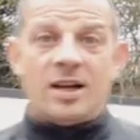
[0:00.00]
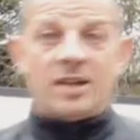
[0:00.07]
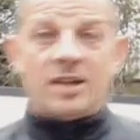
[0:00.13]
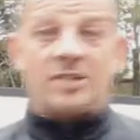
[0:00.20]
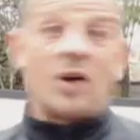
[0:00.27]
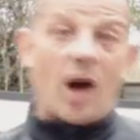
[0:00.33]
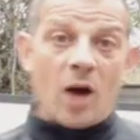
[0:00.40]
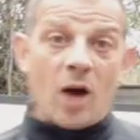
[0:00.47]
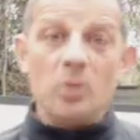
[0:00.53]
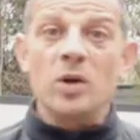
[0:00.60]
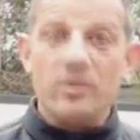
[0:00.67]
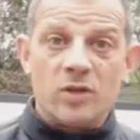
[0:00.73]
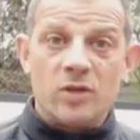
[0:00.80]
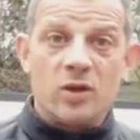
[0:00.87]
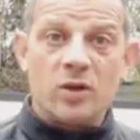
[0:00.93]
So I hope you
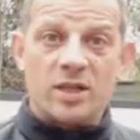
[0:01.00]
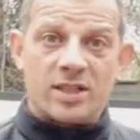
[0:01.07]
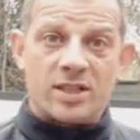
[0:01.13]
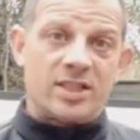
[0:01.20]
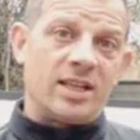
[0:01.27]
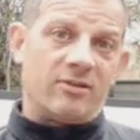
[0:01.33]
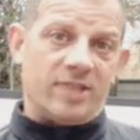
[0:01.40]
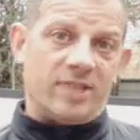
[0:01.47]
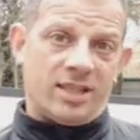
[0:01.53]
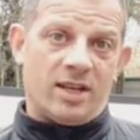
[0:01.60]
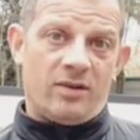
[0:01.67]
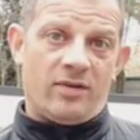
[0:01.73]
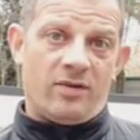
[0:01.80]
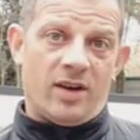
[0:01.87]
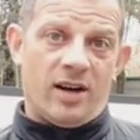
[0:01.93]
enjoyed the series
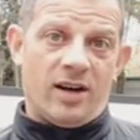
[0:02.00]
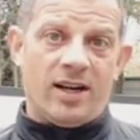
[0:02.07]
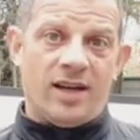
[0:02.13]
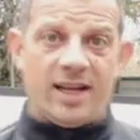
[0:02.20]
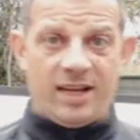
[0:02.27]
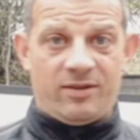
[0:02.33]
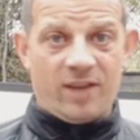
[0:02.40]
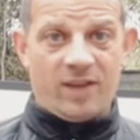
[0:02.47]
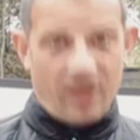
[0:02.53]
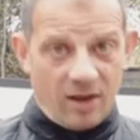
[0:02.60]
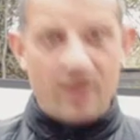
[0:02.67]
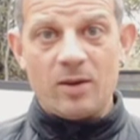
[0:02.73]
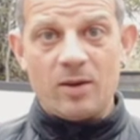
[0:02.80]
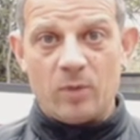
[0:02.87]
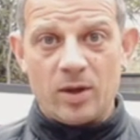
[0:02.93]
so far. If you
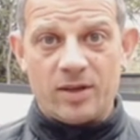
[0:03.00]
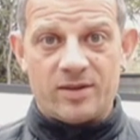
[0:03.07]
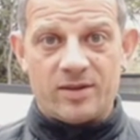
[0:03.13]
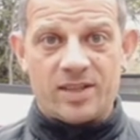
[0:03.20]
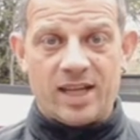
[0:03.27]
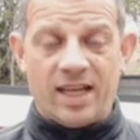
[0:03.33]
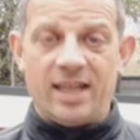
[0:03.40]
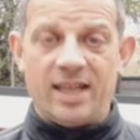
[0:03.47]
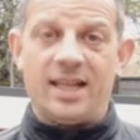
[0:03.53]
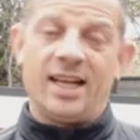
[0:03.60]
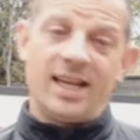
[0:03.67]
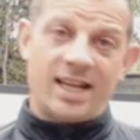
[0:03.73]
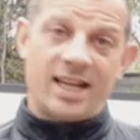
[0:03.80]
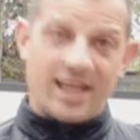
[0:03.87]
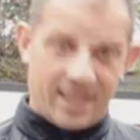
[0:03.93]
like what you've seen,
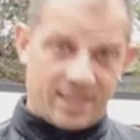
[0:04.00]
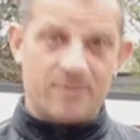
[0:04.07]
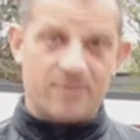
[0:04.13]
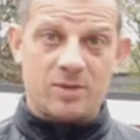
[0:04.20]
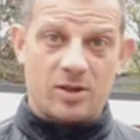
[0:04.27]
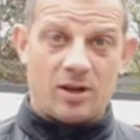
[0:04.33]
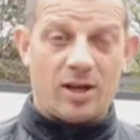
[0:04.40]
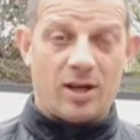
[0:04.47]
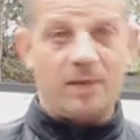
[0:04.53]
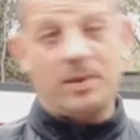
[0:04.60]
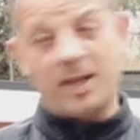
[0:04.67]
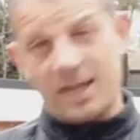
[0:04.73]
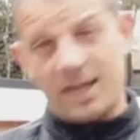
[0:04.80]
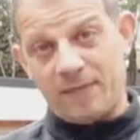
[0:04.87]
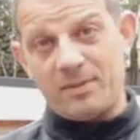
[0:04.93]
click subscribe,
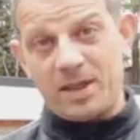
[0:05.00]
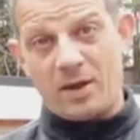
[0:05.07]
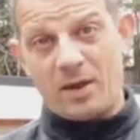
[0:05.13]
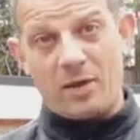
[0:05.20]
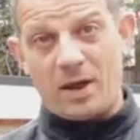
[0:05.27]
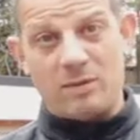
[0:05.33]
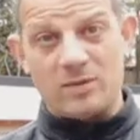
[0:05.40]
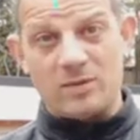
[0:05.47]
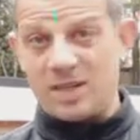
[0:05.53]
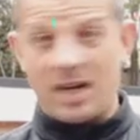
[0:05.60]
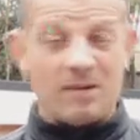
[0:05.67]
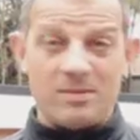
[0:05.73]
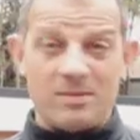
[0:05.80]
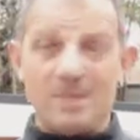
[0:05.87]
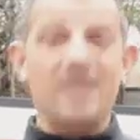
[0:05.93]
give me the thumbs
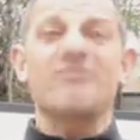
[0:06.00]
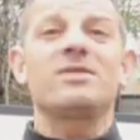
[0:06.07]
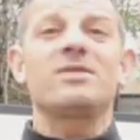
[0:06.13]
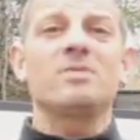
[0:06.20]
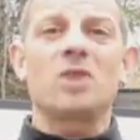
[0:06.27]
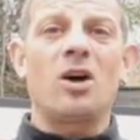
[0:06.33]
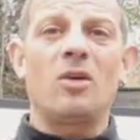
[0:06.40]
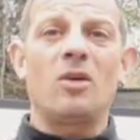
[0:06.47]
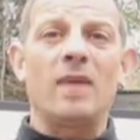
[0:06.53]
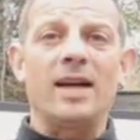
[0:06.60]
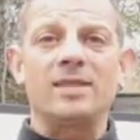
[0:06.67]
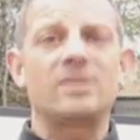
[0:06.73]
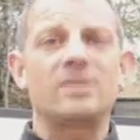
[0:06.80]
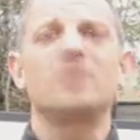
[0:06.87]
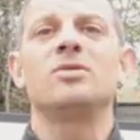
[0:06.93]
up, leave some
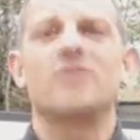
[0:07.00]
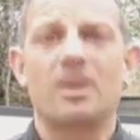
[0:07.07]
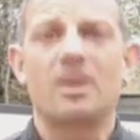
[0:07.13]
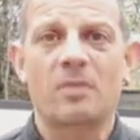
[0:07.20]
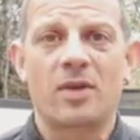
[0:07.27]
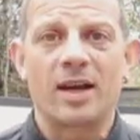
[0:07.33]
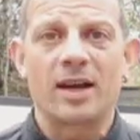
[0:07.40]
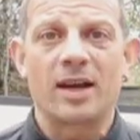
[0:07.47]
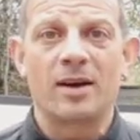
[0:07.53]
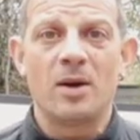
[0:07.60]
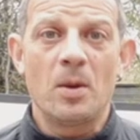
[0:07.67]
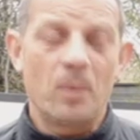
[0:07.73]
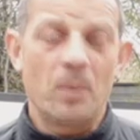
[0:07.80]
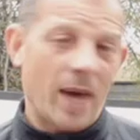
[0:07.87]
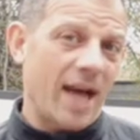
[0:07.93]
comments, do something.
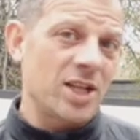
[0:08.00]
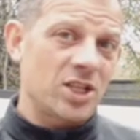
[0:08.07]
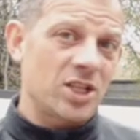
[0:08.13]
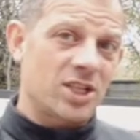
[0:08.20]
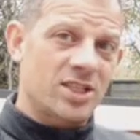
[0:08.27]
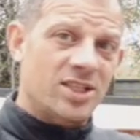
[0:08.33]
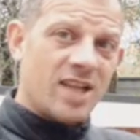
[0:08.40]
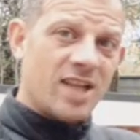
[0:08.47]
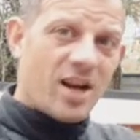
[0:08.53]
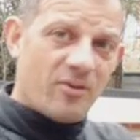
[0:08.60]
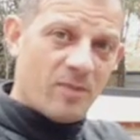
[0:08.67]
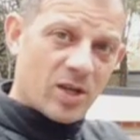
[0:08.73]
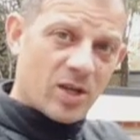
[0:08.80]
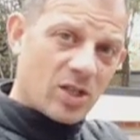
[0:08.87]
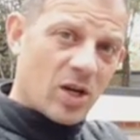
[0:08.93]
But as you can see over
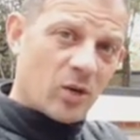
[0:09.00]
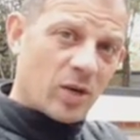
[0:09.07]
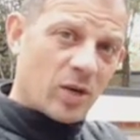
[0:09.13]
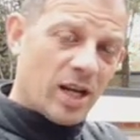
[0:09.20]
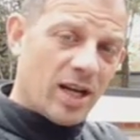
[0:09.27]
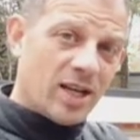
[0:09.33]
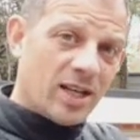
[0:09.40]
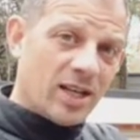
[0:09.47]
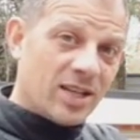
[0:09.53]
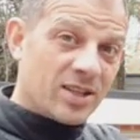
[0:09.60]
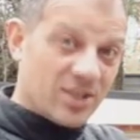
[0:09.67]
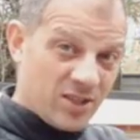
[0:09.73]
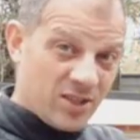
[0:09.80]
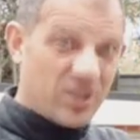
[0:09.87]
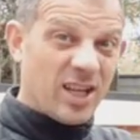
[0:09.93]
my shoulder,
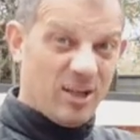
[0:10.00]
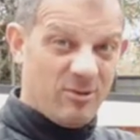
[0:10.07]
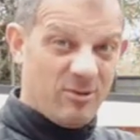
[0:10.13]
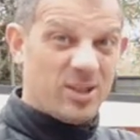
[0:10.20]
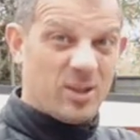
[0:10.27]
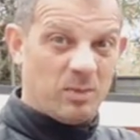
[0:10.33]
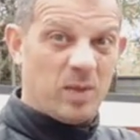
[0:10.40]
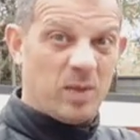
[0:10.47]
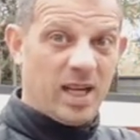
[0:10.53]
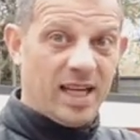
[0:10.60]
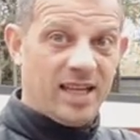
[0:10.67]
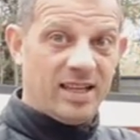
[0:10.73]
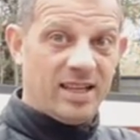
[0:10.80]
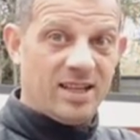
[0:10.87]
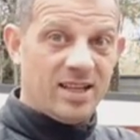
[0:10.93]
the Stinger is
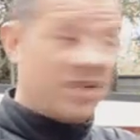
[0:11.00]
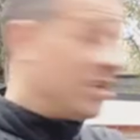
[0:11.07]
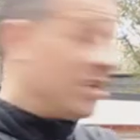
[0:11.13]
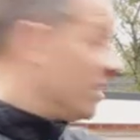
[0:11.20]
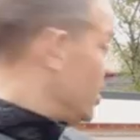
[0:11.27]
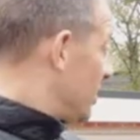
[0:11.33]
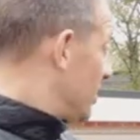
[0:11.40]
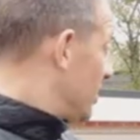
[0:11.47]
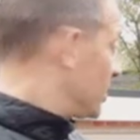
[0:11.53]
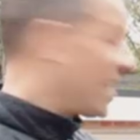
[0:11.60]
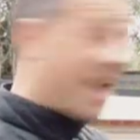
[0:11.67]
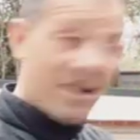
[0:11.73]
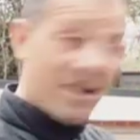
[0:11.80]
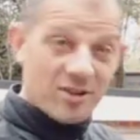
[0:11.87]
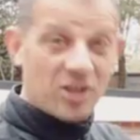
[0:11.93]
complete. She's
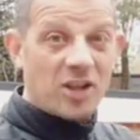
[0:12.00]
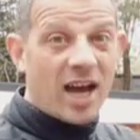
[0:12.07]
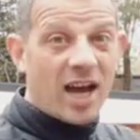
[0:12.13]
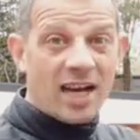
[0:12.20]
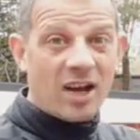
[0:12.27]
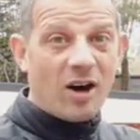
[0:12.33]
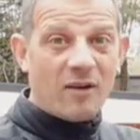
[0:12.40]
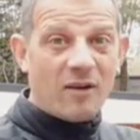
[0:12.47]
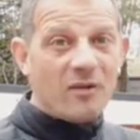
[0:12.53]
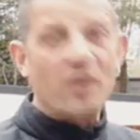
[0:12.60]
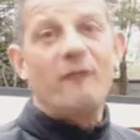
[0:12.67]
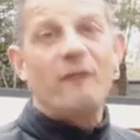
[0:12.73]
out in the daylight for the